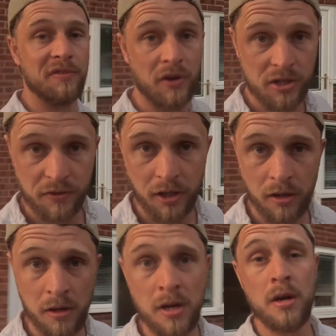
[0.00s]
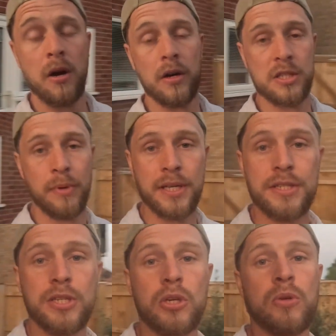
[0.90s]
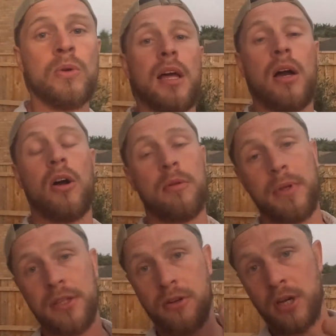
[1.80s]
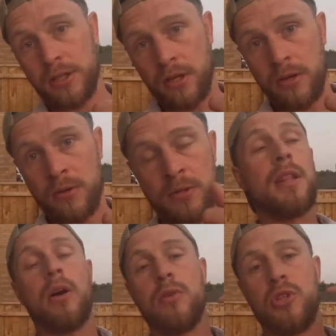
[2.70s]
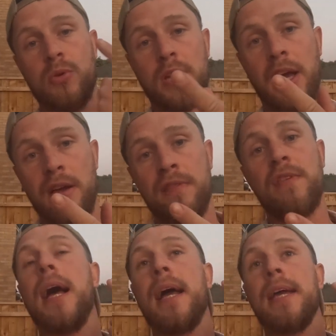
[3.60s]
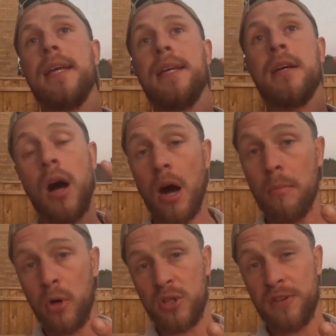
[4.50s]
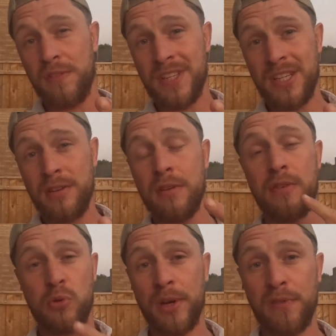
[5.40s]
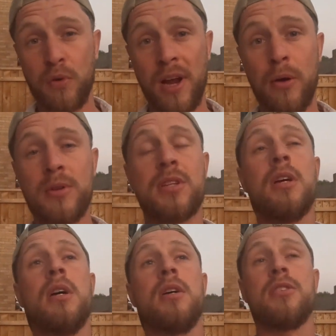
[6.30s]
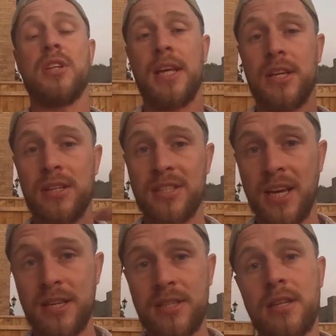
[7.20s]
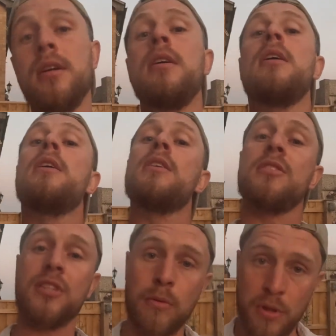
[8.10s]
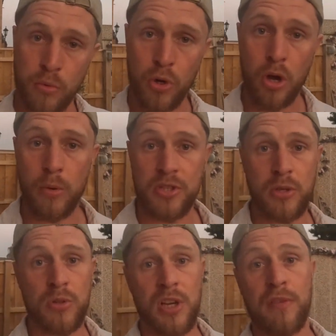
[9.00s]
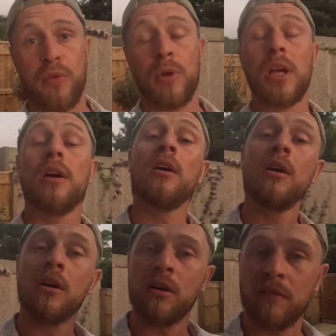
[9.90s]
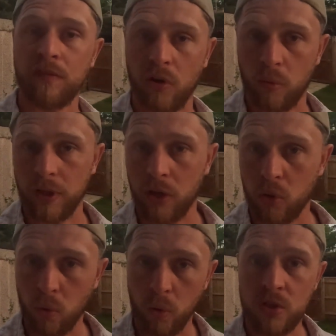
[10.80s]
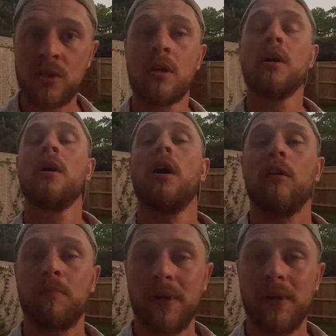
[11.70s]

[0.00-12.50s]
first video, I explained to you that I'd been diagnosed, that I was due to have a heart monitor fitted for 24 hours so they could assess, see whether or not I was still suffering it following a course of